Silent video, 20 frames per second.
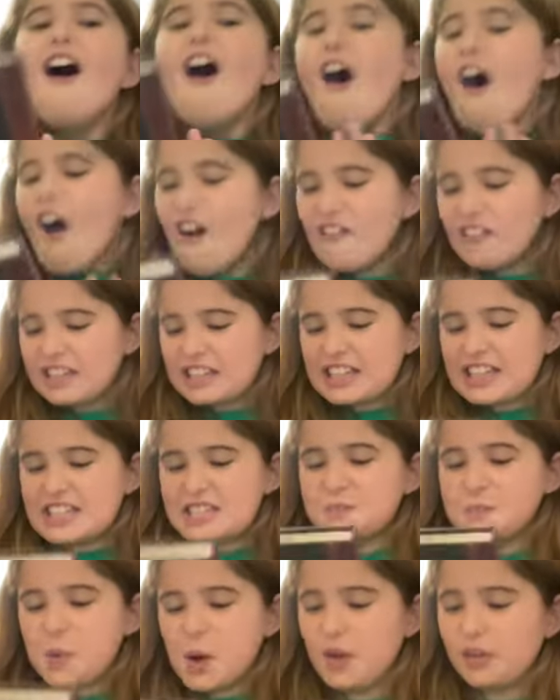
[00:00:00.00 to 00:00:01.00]

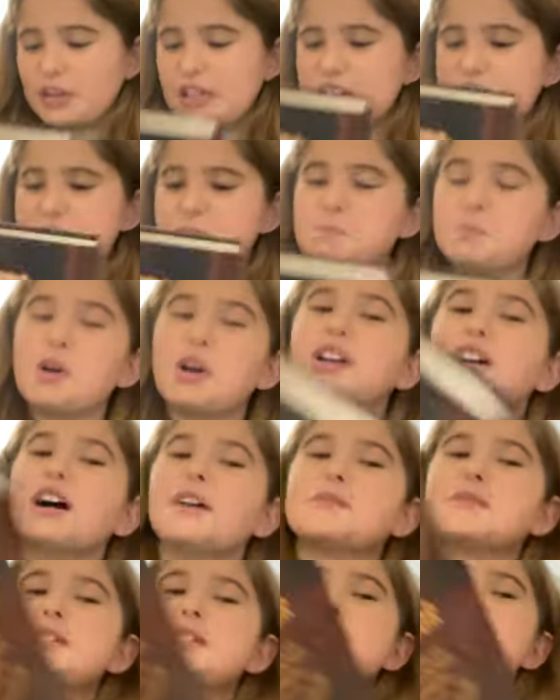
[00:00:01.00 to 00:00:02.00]
Hocus Pocus Book
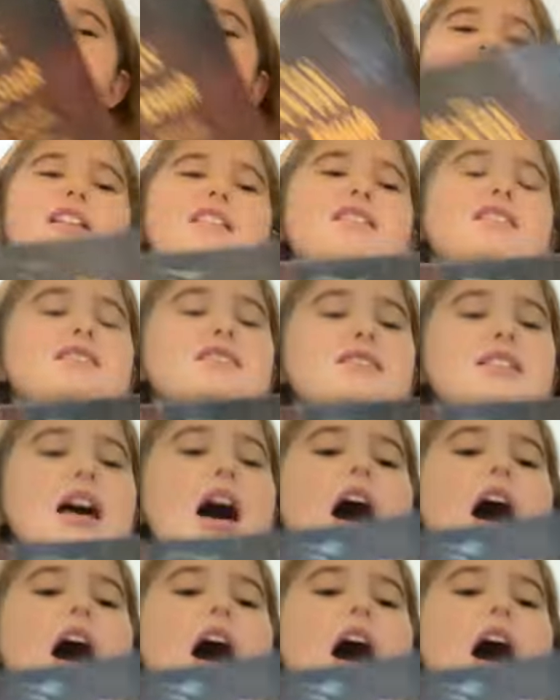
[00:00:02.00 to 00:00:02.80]
of Spells.